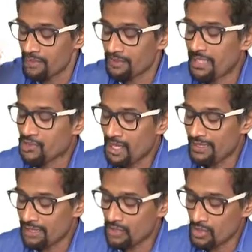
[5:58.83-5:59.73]
Then you
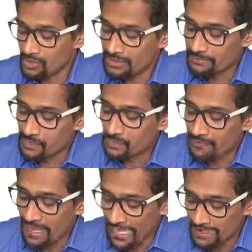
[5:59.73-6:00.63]
have the concept of
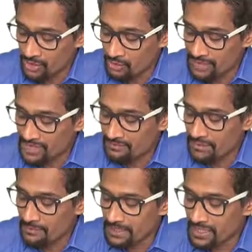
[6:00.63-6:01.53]
annuity.
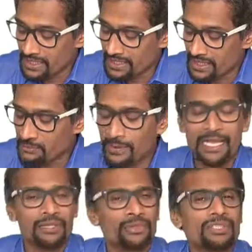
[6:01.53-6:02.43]
We'll be taking up
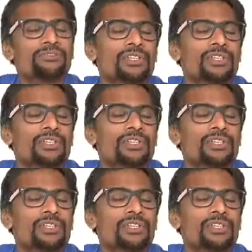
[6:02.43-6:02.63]
annuity.